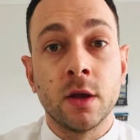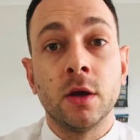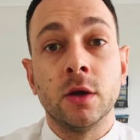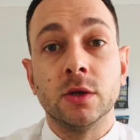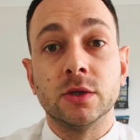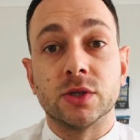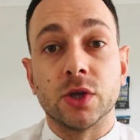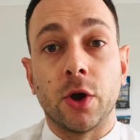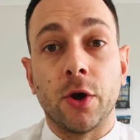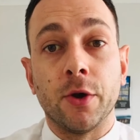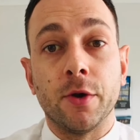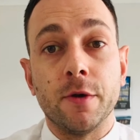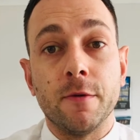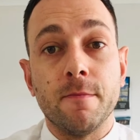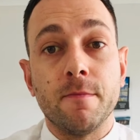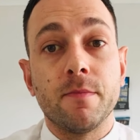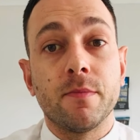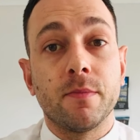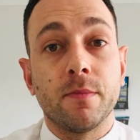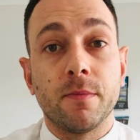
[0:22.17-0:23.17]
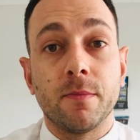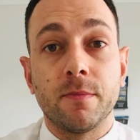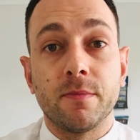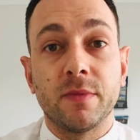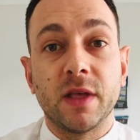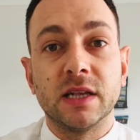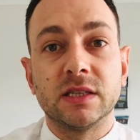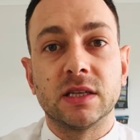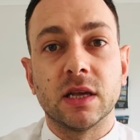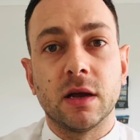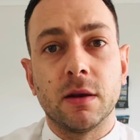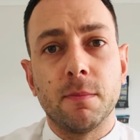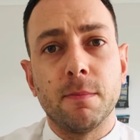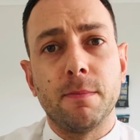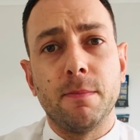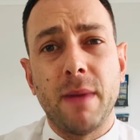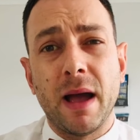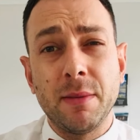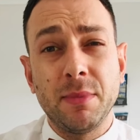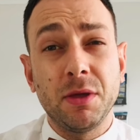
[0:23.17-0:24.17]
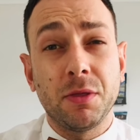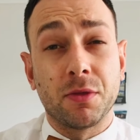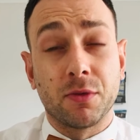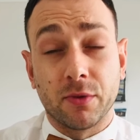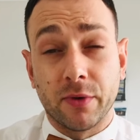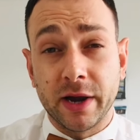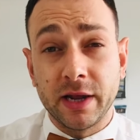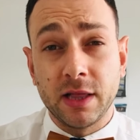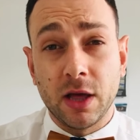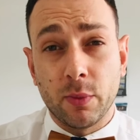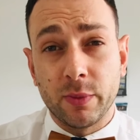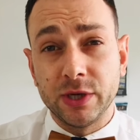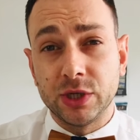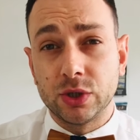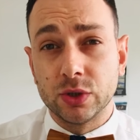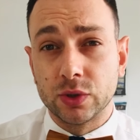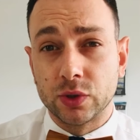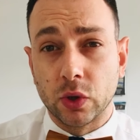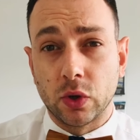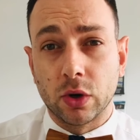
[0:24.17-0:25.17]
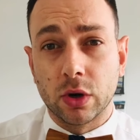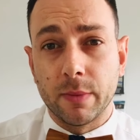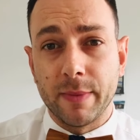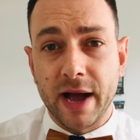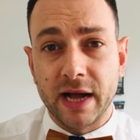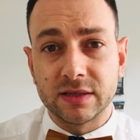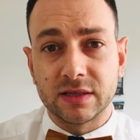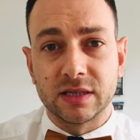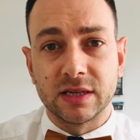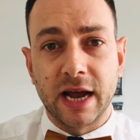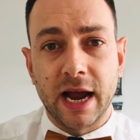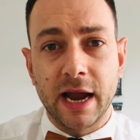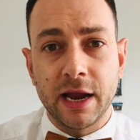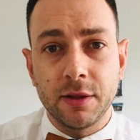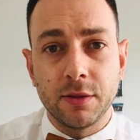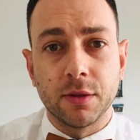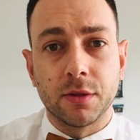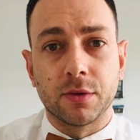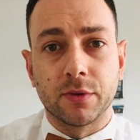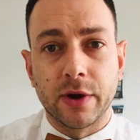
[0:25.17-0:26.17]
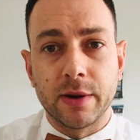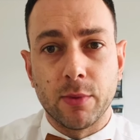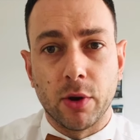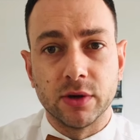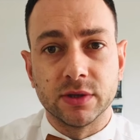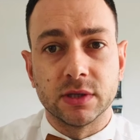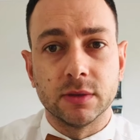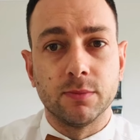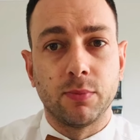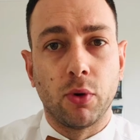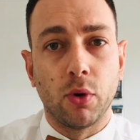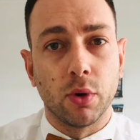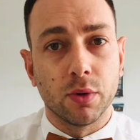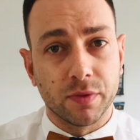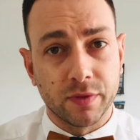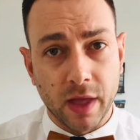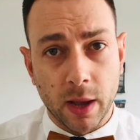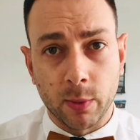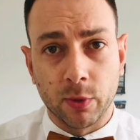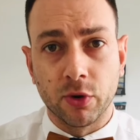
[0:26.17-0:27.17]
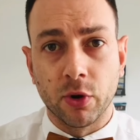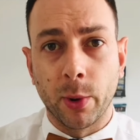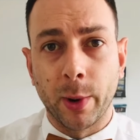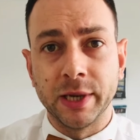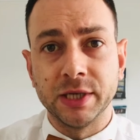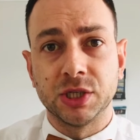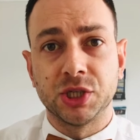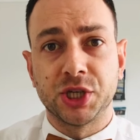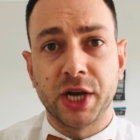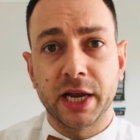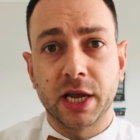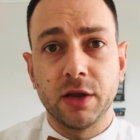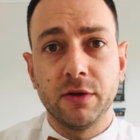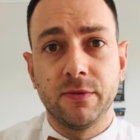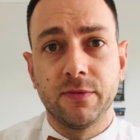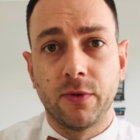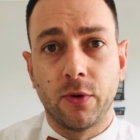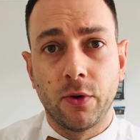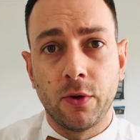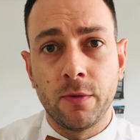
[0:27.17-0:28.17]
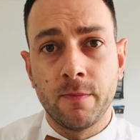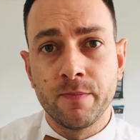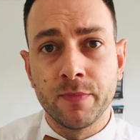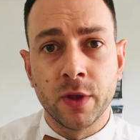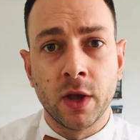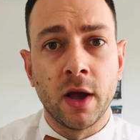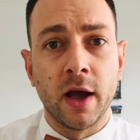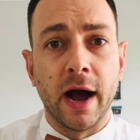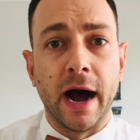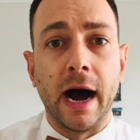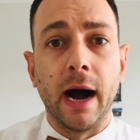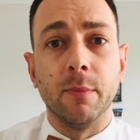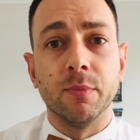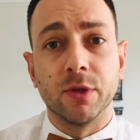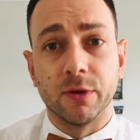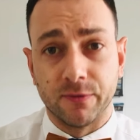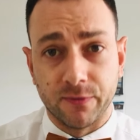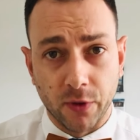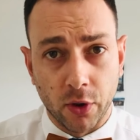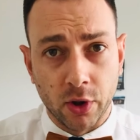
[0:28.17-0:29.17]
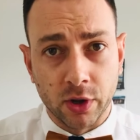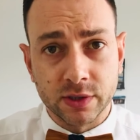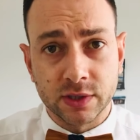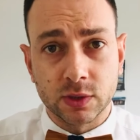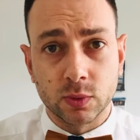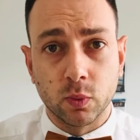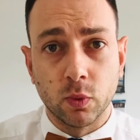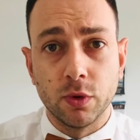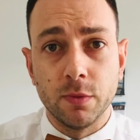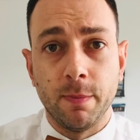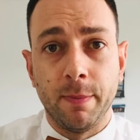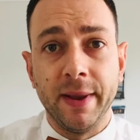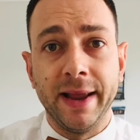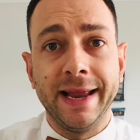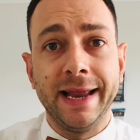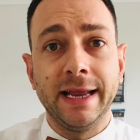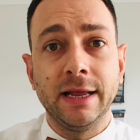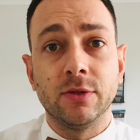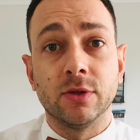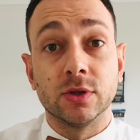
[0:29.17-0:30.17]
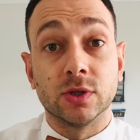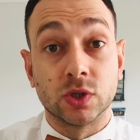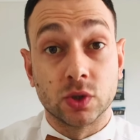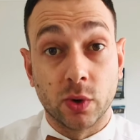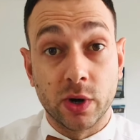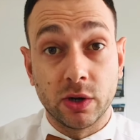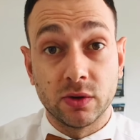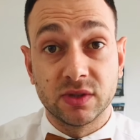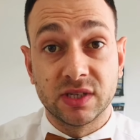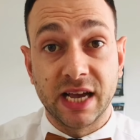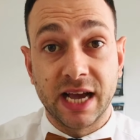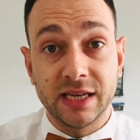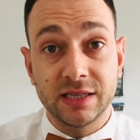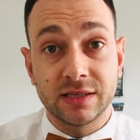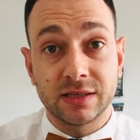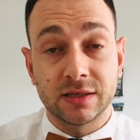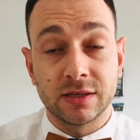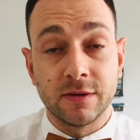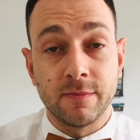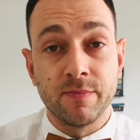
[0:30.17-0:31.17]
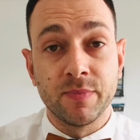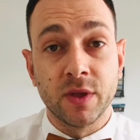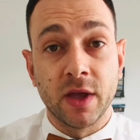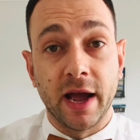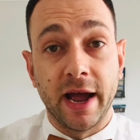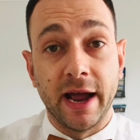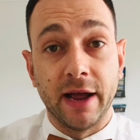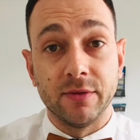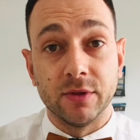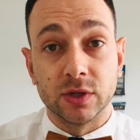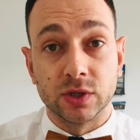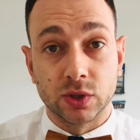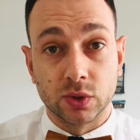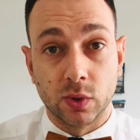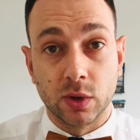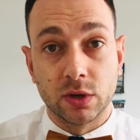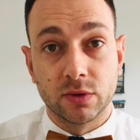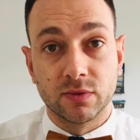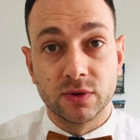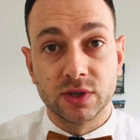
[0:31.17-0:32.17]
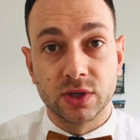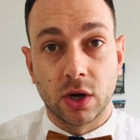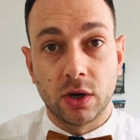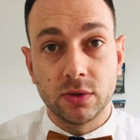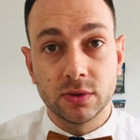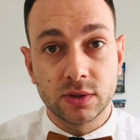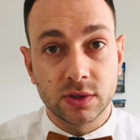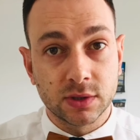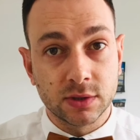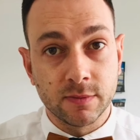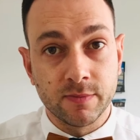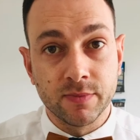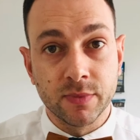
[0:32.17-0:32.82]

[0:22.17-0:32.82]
So there's maybe three that we should talk about today, the three most important that we're always checking for. The first would be the soil test and the soil results.